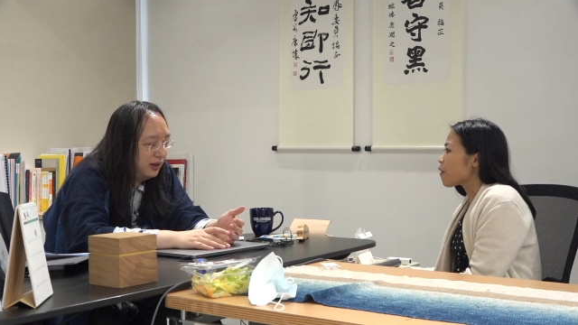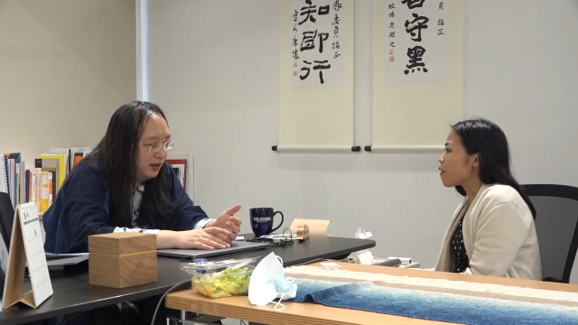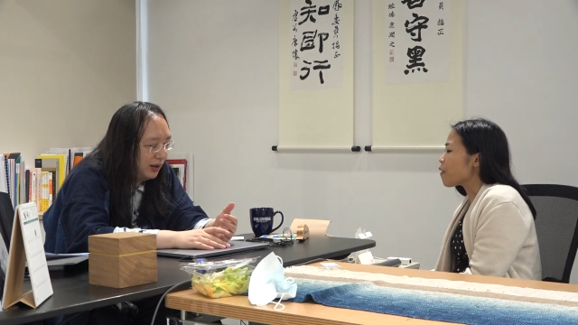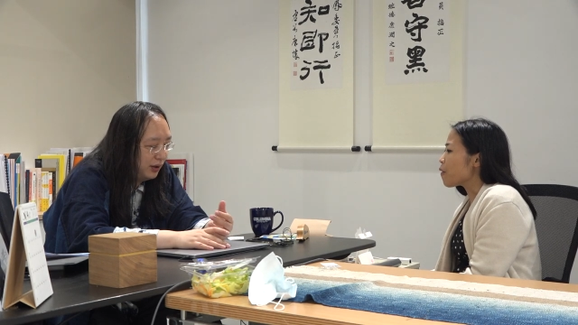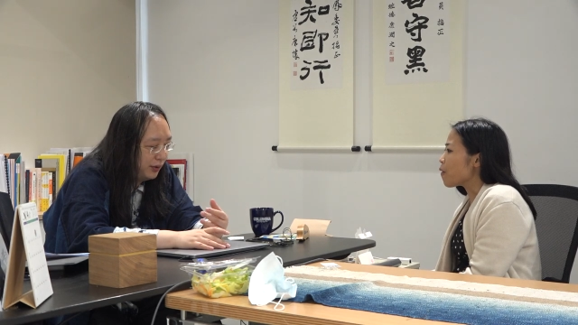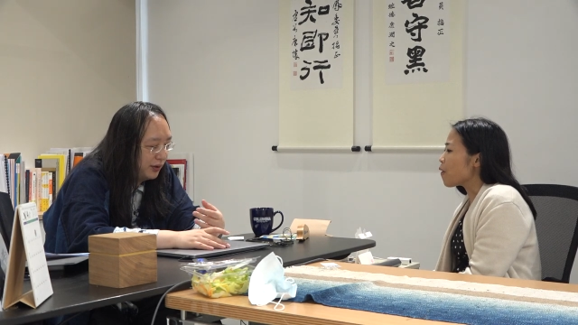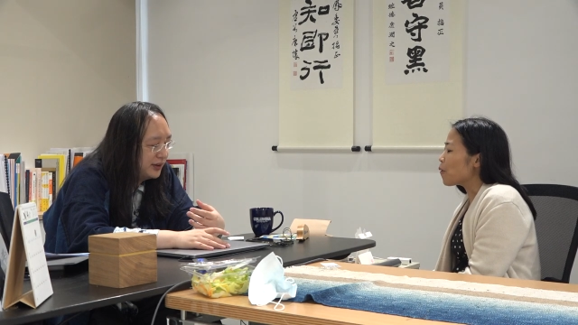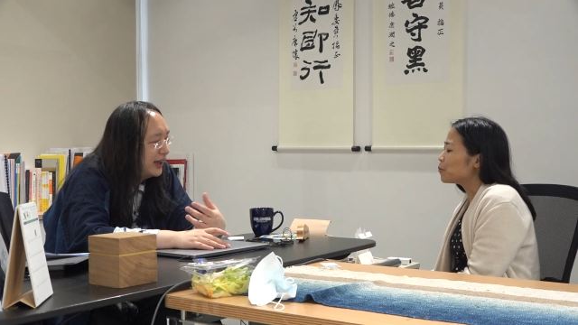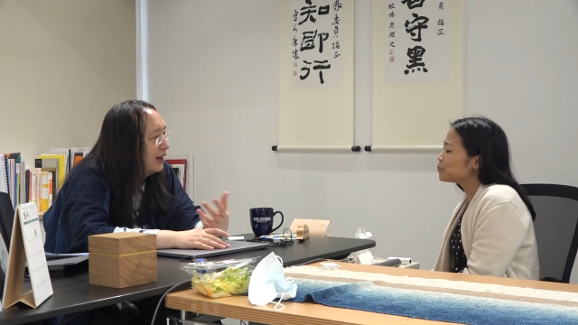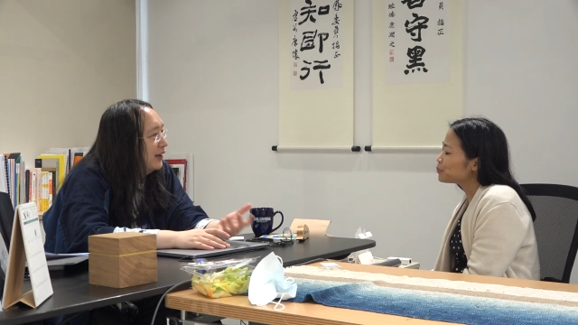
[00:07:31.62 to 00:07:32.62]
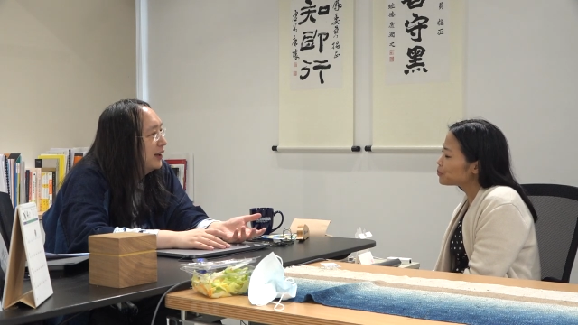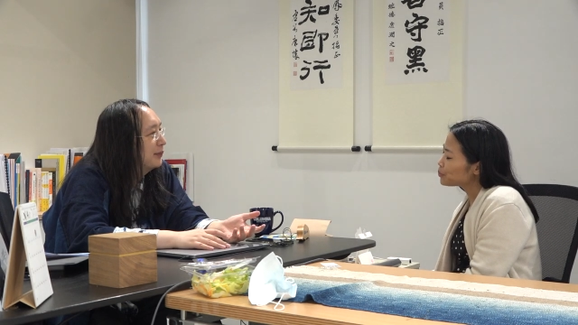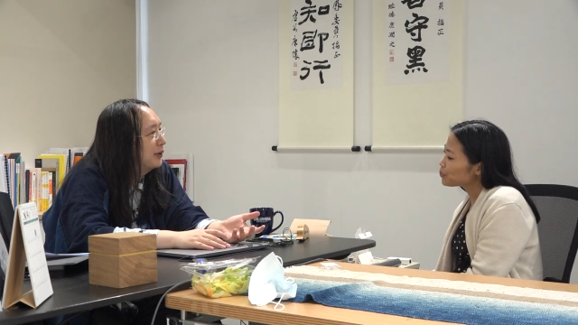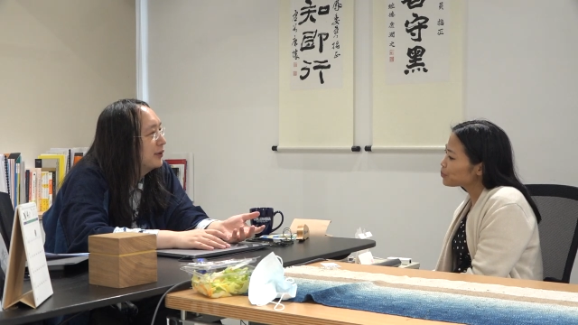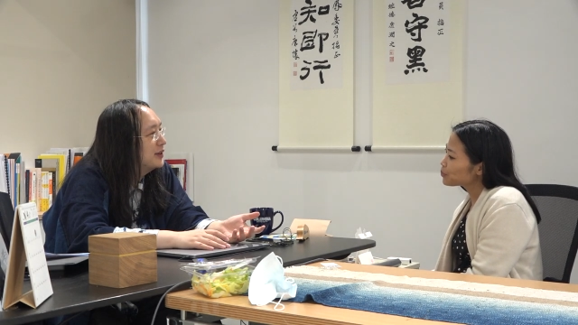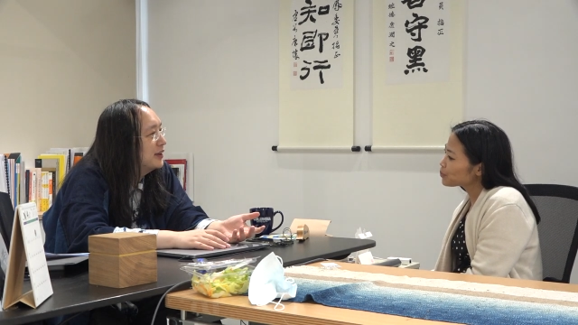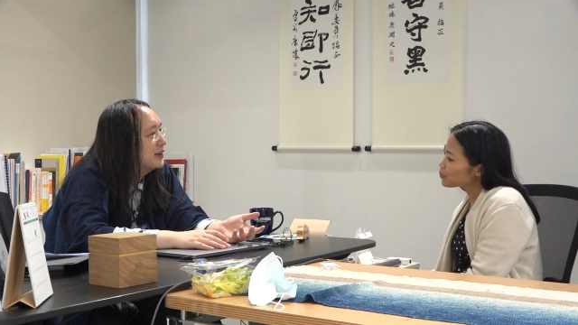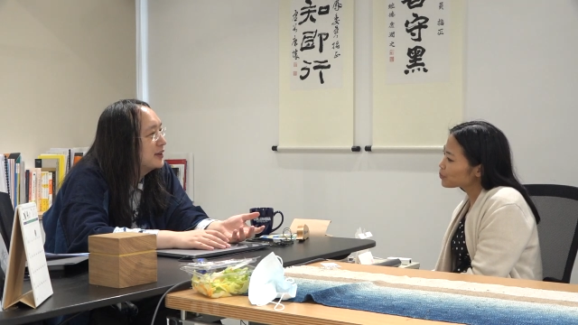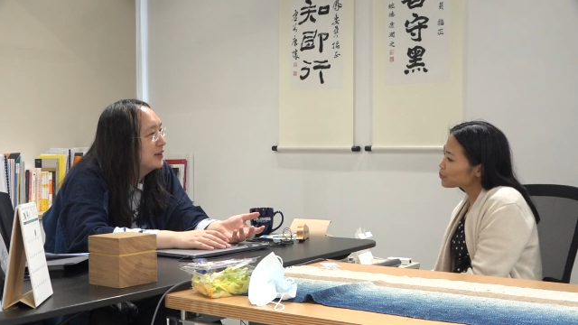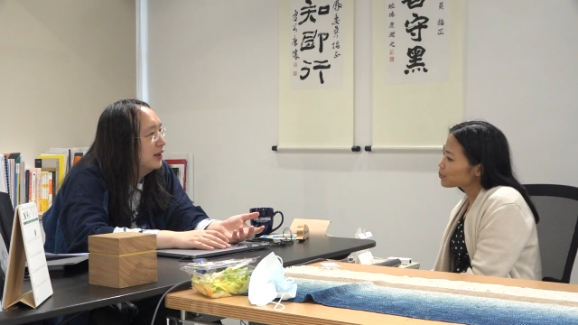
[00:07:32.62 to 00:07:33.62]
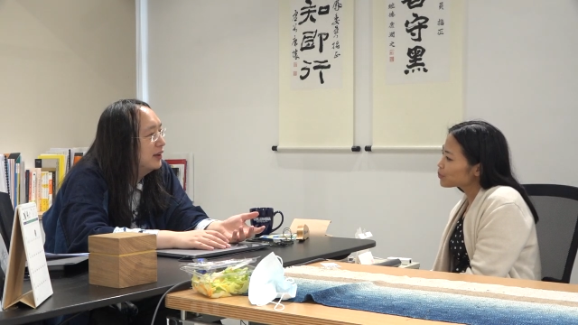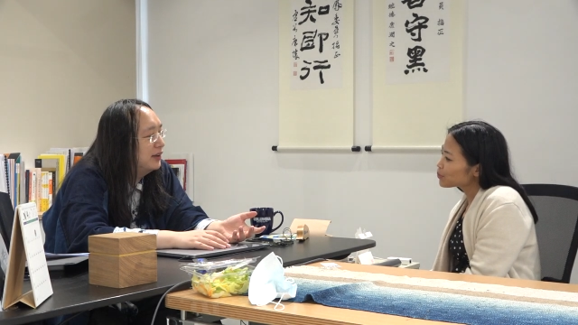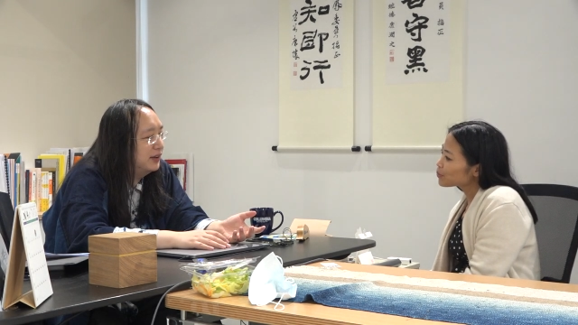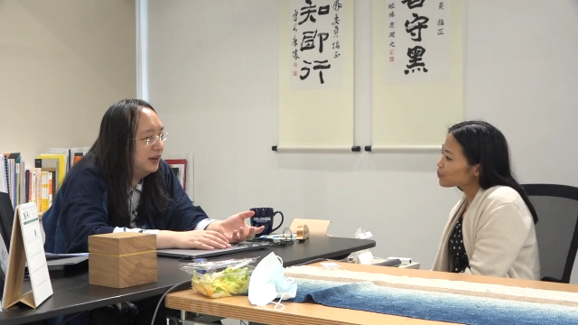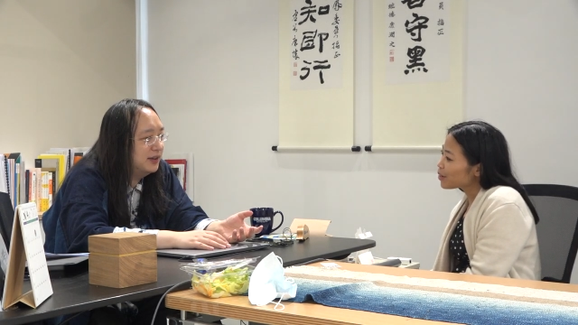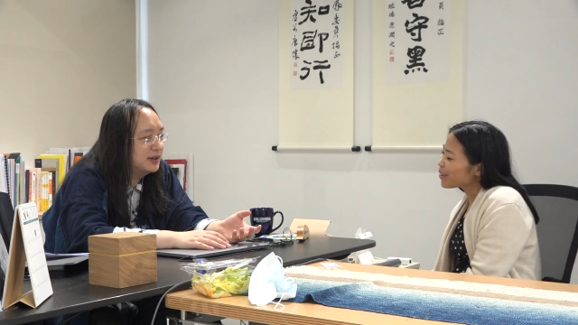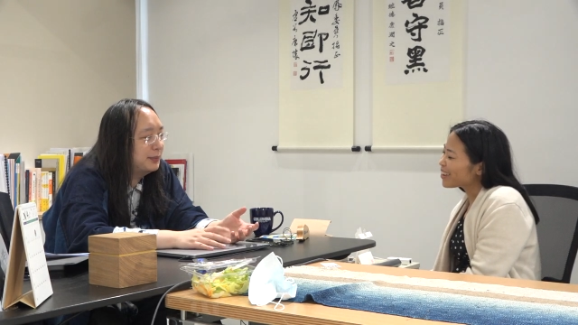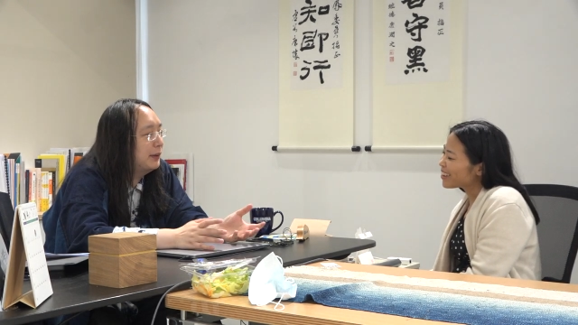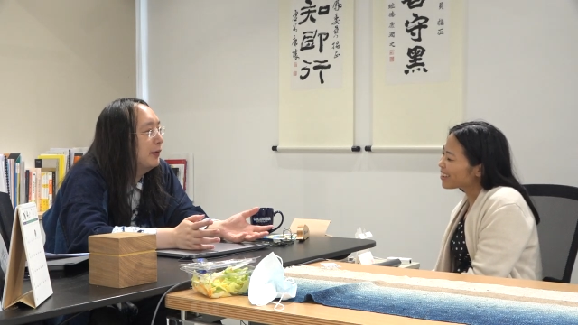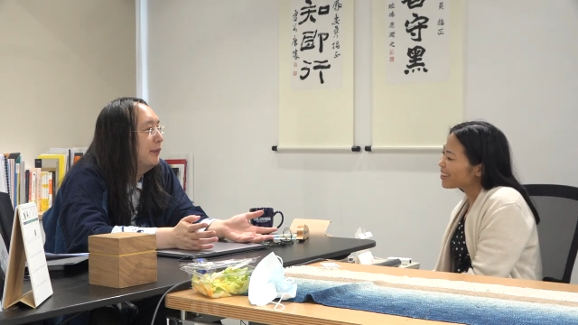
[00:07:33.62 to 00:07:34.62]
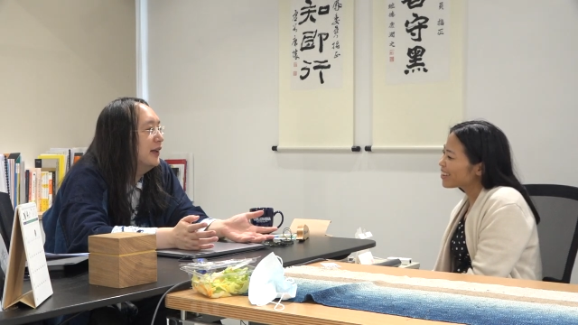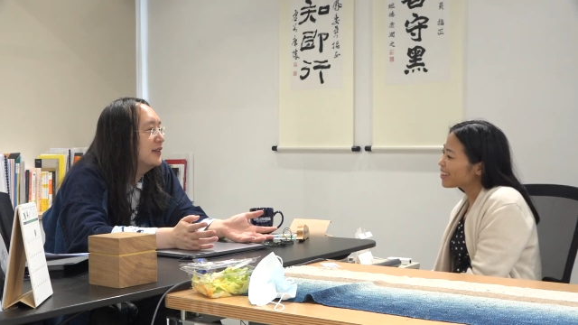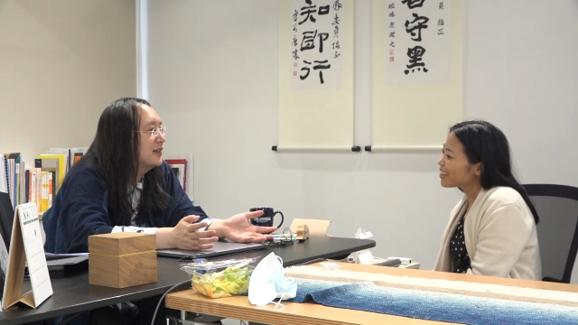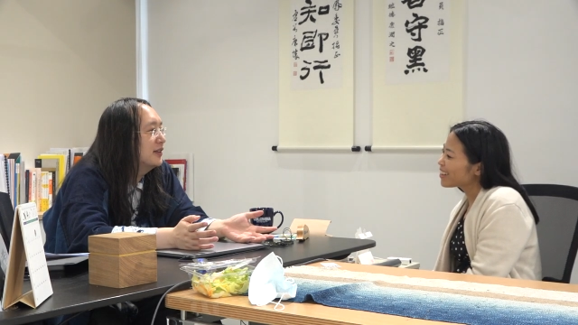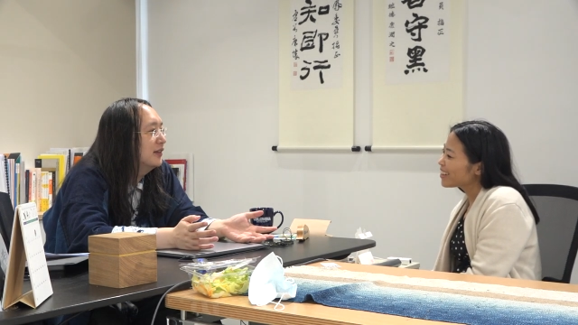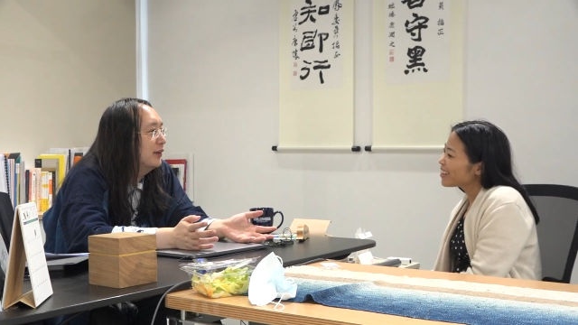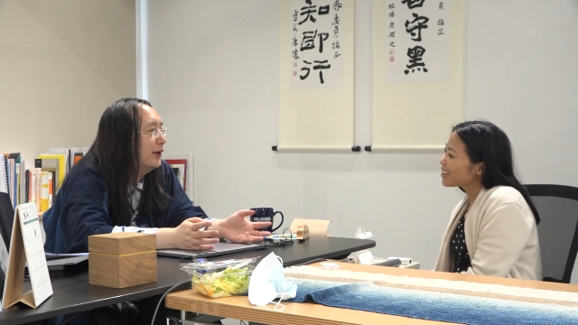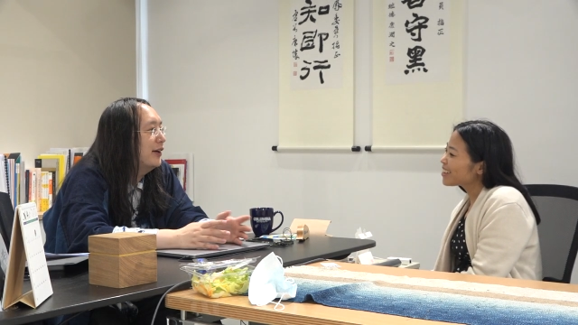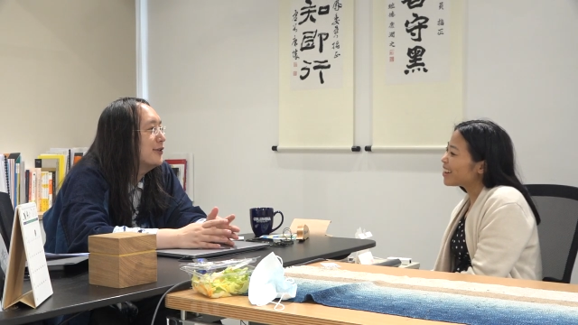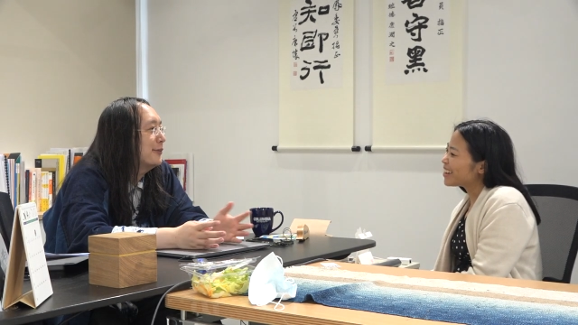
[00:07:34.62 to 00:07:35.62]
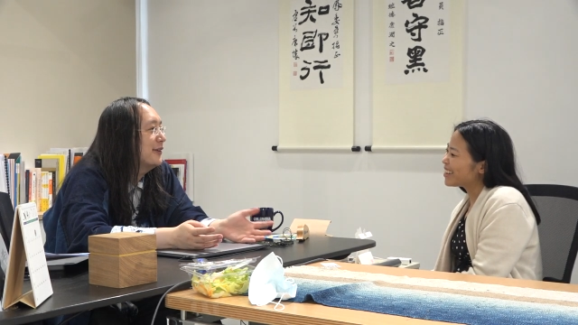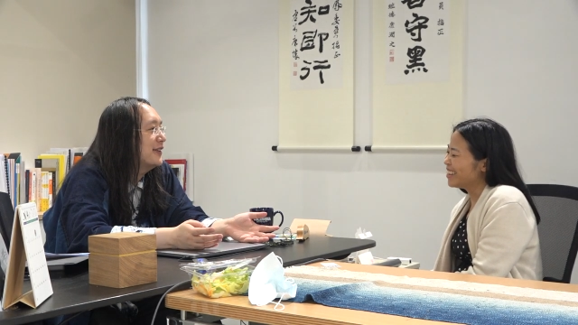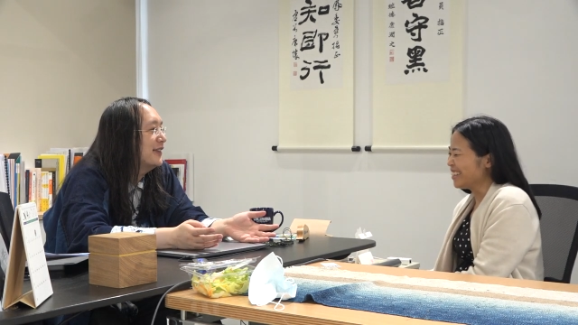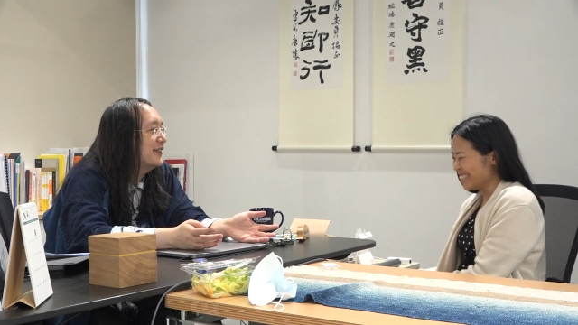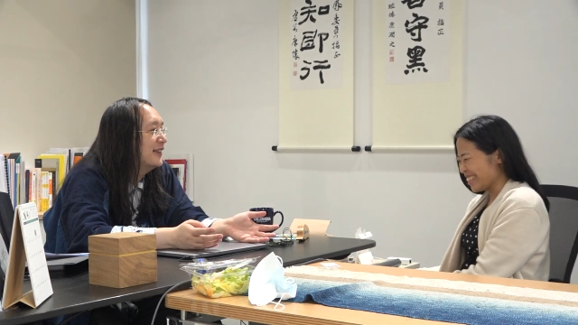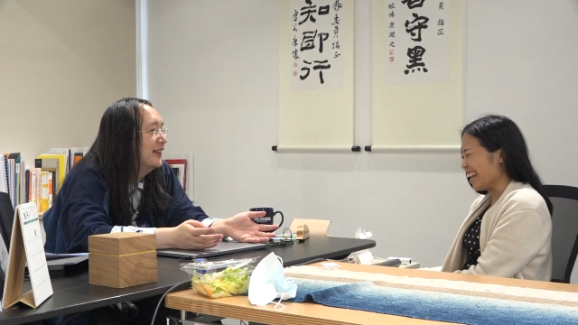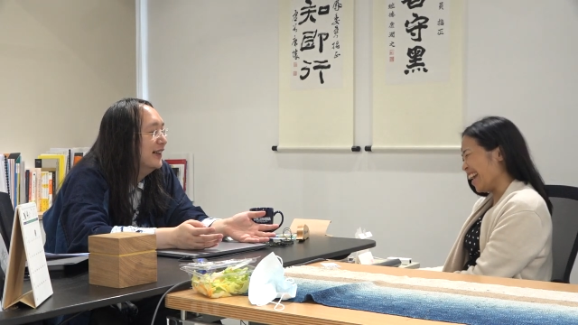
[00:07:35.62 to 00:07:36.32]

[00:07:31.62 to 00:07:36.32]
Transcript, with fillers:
Speaker 1: Uh, our tallying process uh, is okay. paper based. 100%.